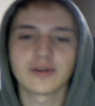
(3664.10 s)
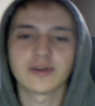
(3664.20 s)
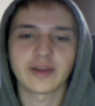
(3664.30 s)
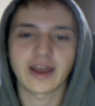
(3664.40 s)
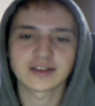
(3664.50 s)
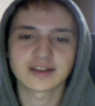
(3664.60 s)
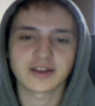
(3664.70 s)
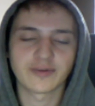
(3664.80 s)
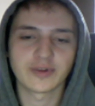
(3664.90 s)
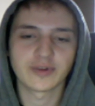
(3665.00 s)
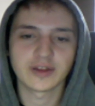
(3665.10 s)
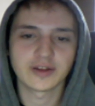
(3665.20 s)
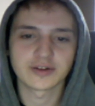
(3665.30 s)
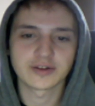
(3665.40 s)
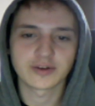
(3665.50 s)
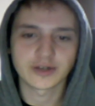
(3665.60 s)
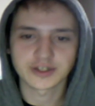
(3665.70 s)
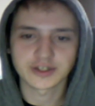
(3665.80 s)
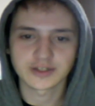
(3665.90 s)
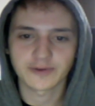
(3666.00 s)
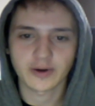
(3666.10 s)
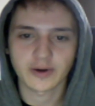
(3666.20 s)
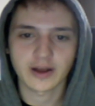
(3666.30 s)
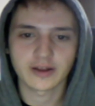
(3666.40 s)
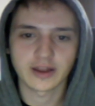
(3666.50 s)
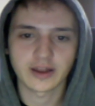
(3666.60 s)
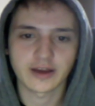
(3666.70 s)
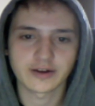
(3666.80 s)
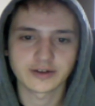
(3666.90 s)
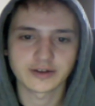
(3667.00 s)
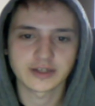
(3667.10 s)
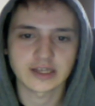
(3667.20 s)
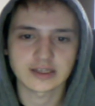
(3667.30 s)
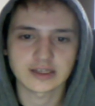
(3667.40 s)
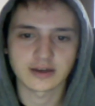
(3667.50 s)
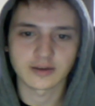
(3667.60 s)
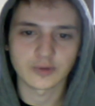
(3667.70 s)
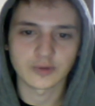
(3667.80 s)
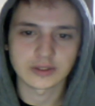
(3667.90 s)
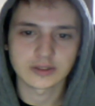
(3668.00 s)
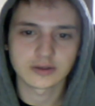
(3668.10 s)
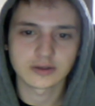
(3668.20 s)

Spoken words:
You like ask like really good questions for a while and now you're just asking dumb ones.